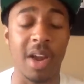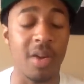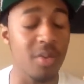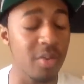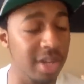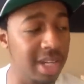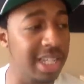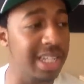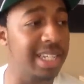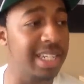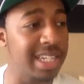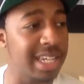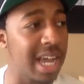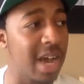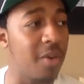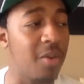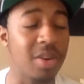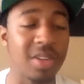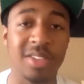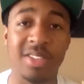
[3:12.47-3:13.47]
I really did
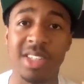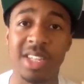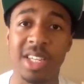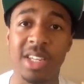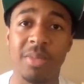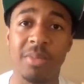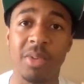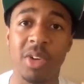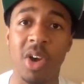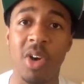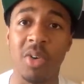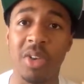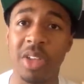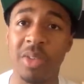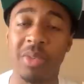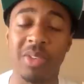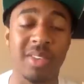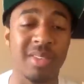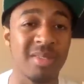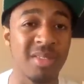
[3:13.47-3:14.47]
not want to see him go.
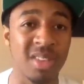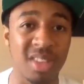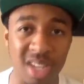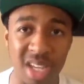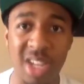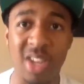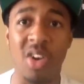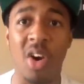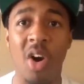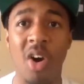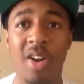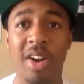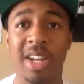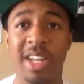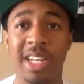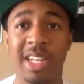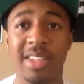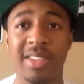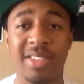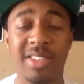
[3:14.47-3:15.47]
He was a good,
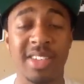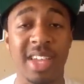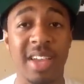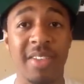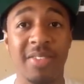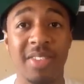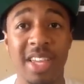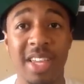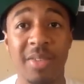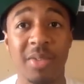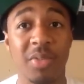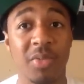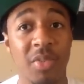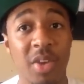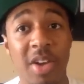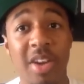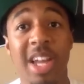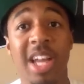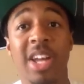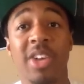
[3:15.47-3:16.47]
hard-hitting safety. He was
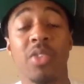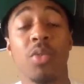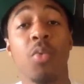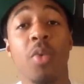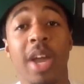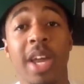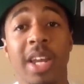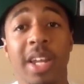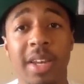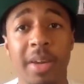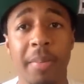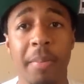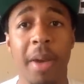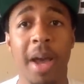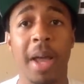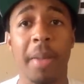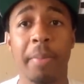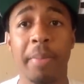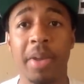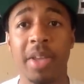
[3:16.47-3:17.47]
very underrated in
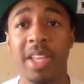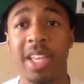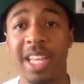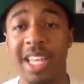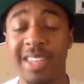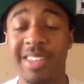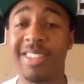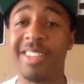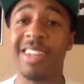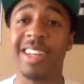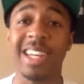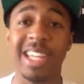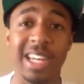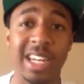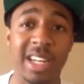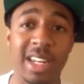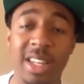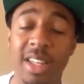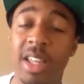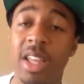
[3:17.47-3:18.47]
my opinion. He still
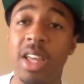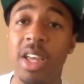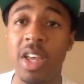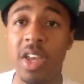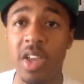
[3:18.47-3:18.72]
needed to,